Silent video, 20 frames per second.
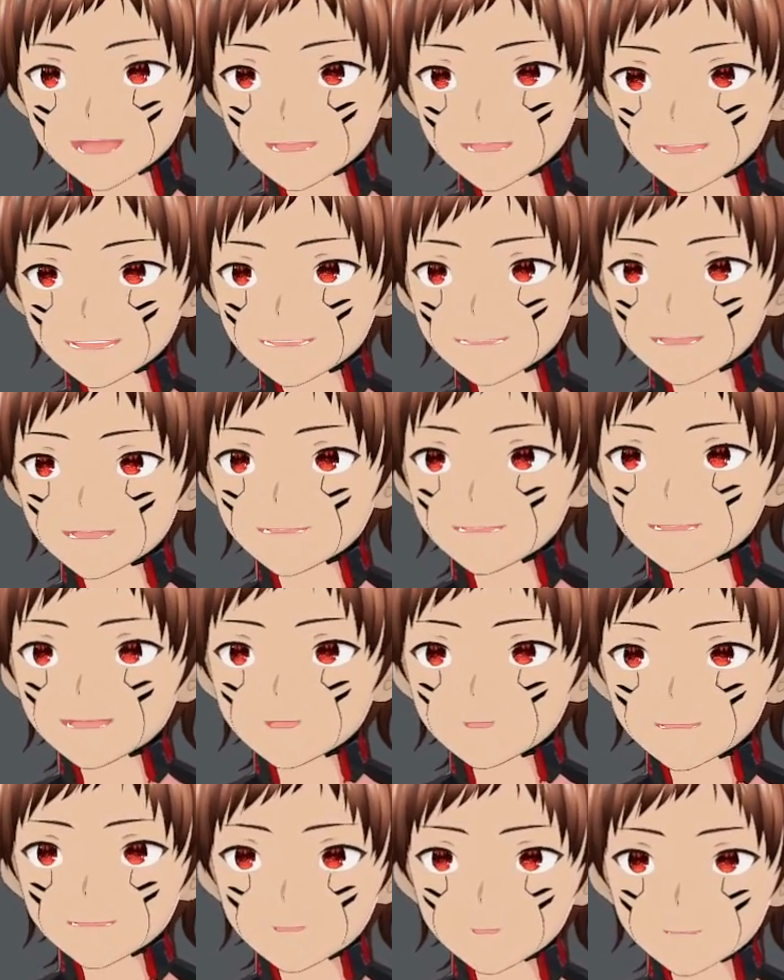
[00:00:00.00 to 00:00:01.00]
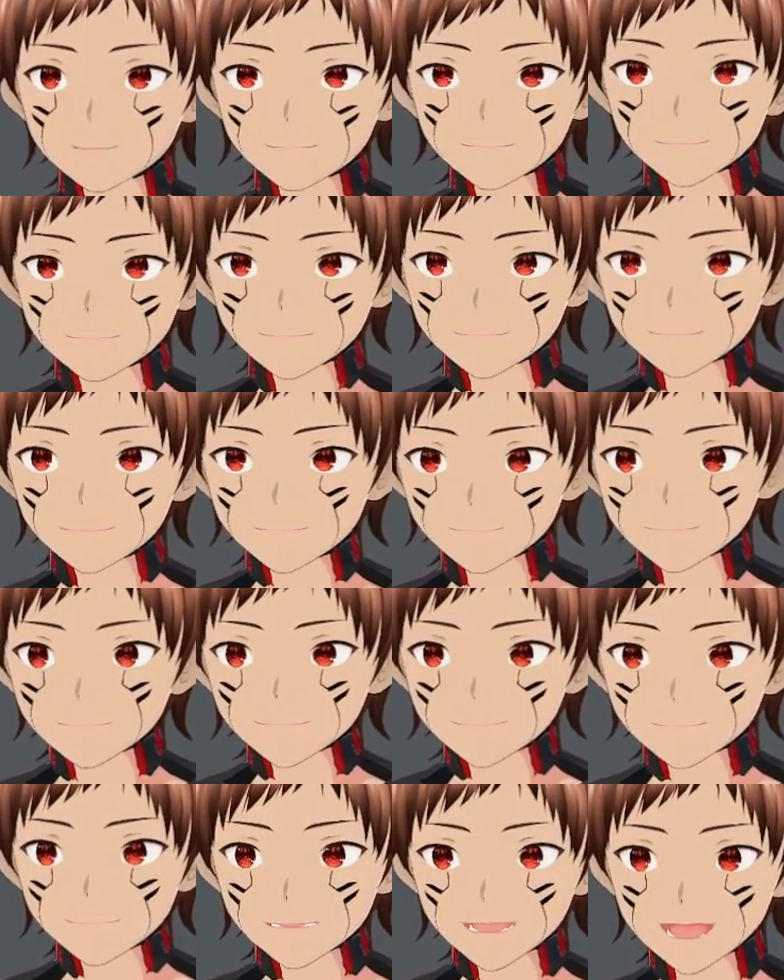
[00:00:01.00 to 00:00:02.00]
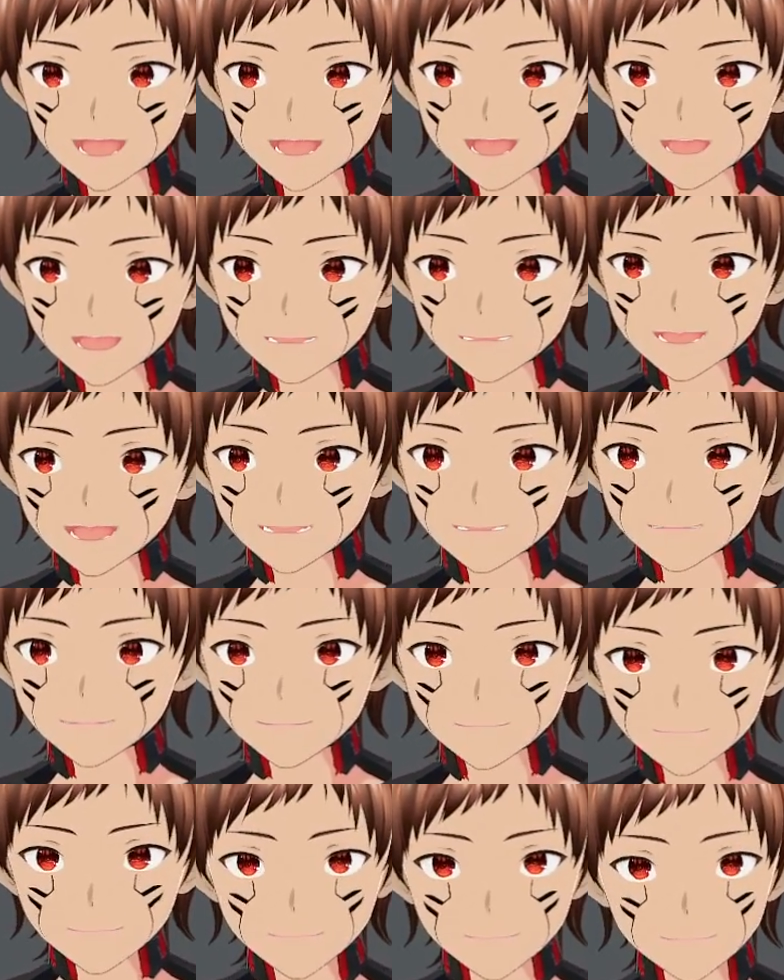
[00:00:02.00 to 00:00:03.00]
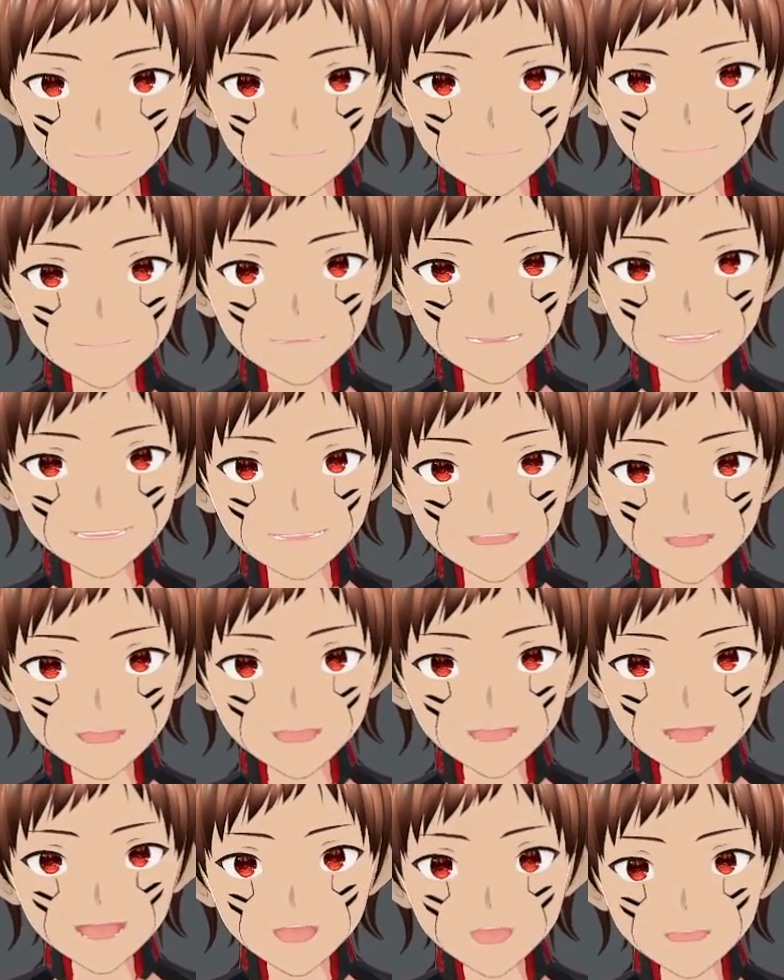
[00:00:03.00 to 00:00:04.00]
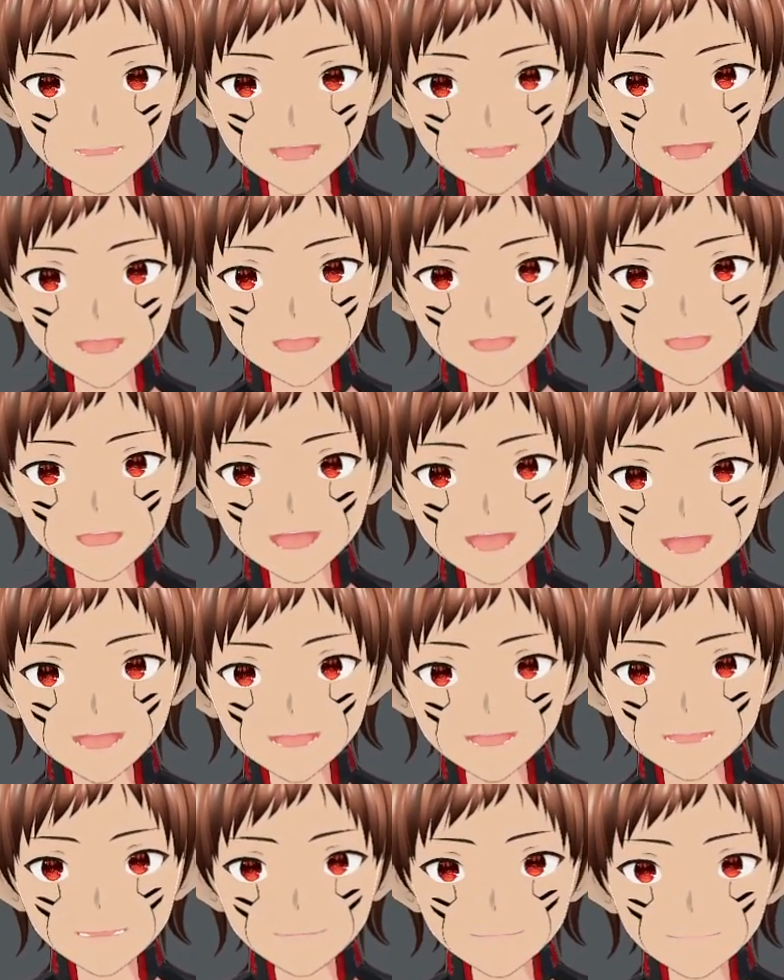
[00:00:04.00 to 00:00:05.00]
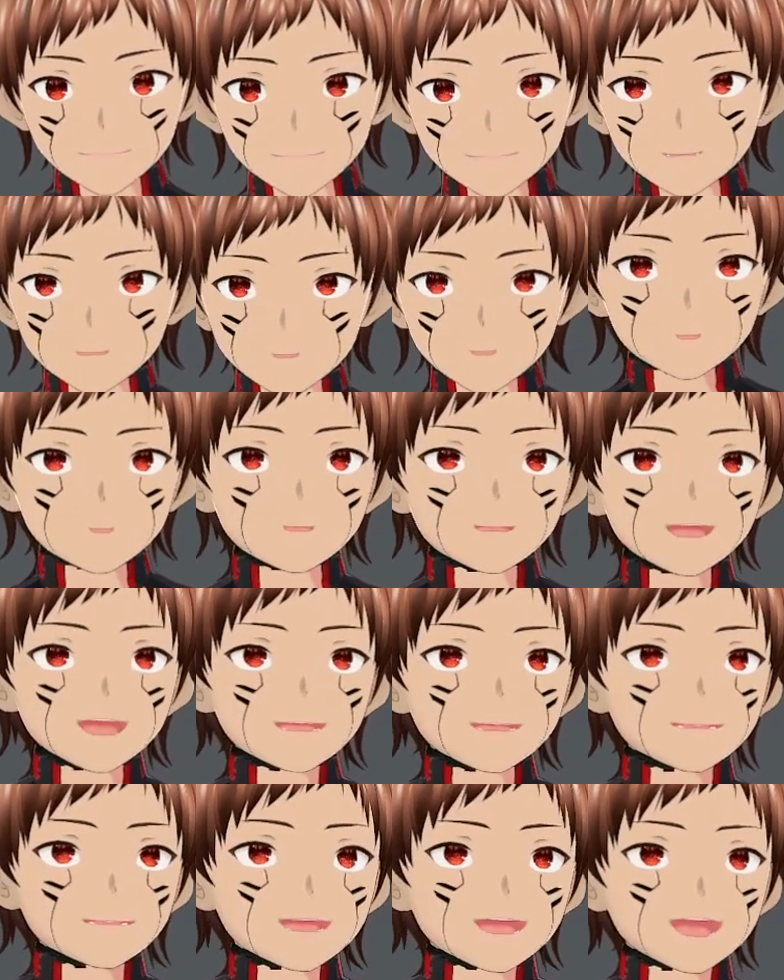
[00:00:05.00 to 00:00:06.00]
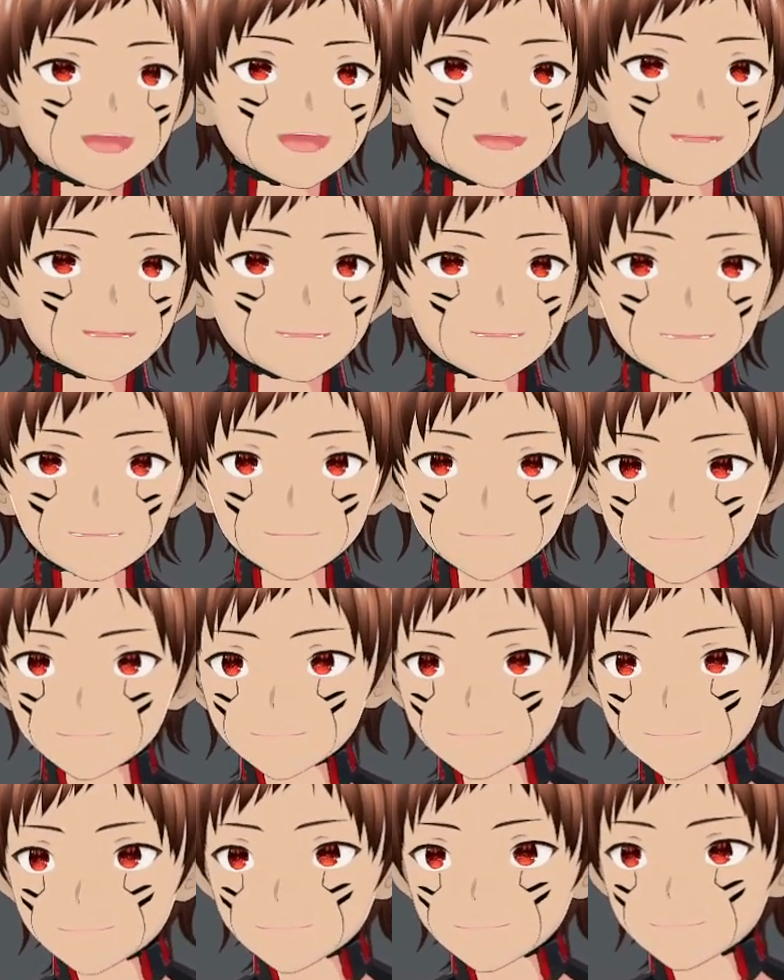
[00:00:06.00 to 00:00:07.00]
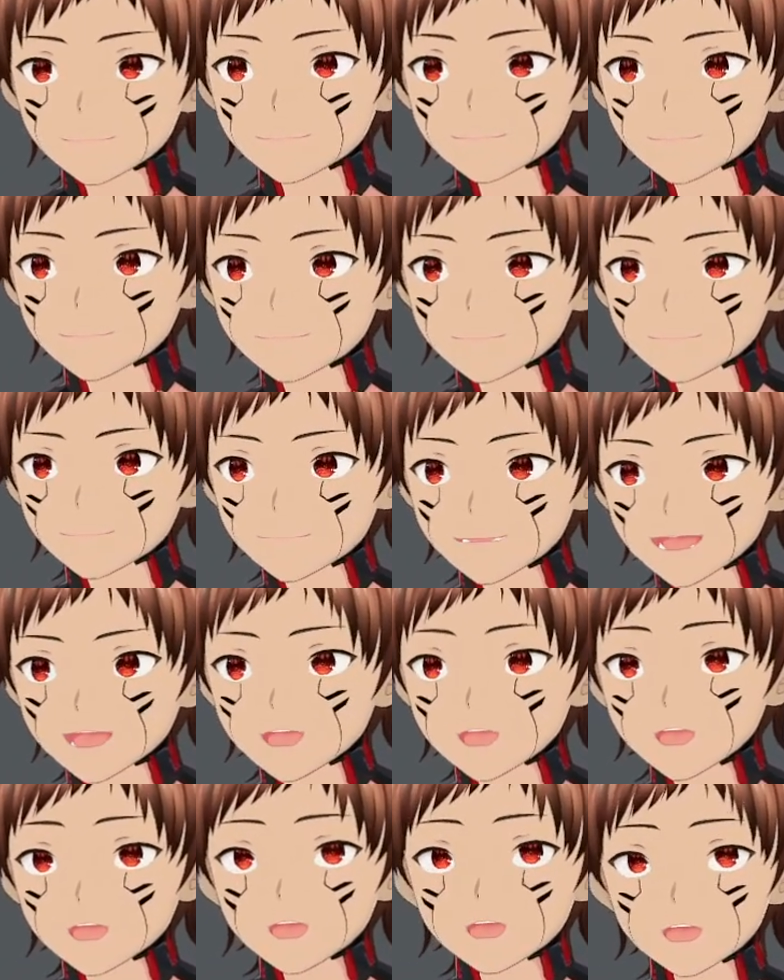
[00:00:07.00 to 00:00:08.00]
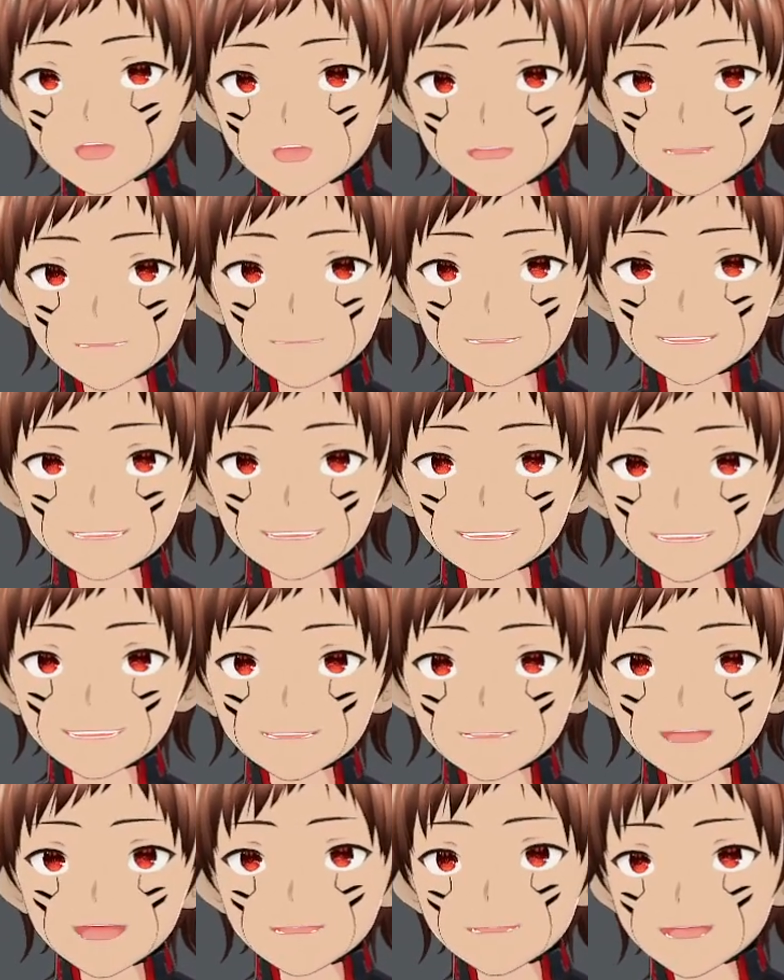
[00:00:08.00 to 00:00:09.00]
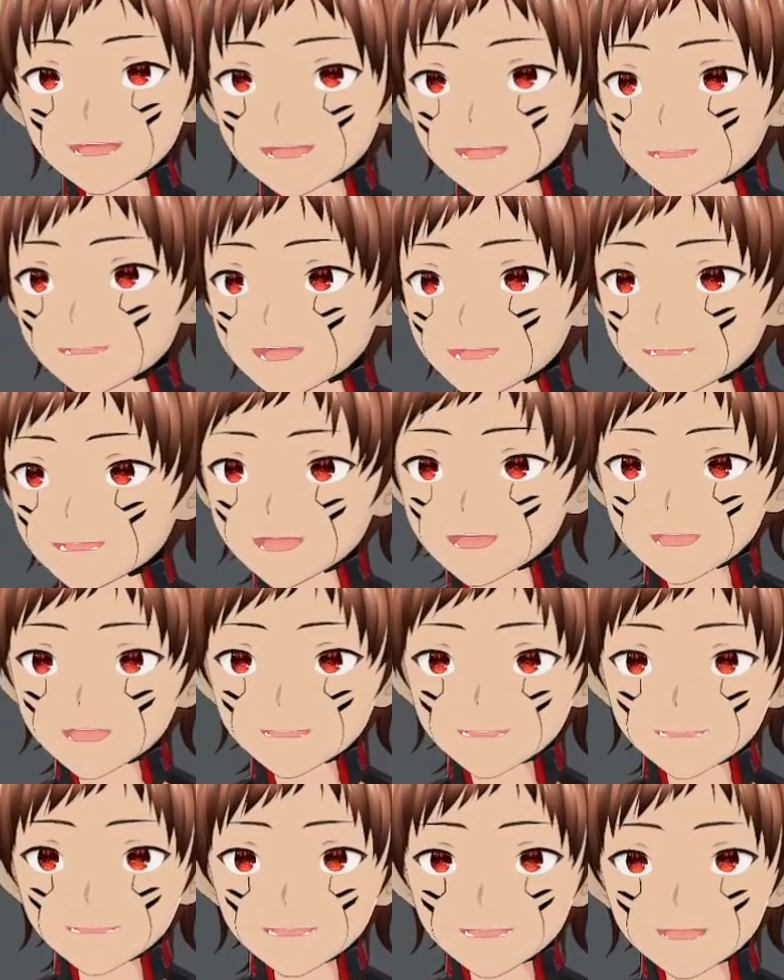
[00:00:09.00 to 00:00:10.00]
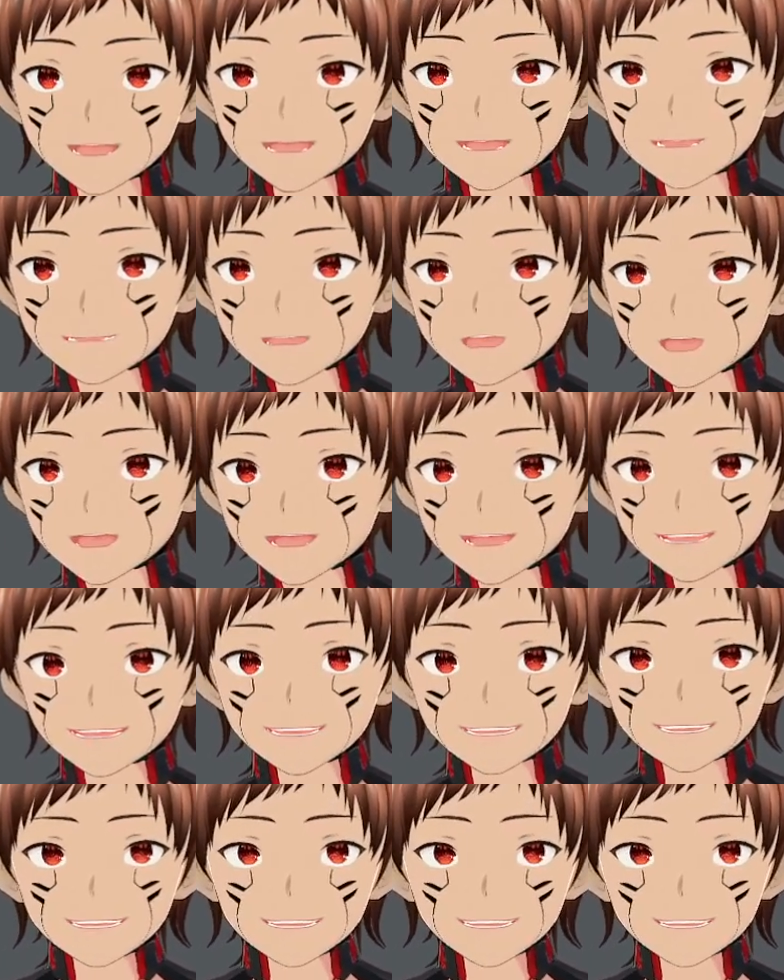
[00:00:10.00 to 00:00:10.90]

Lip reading: very least do for them since they don't got a lot of bikes. 105 to dang, that's like 25-point decrease. Okay.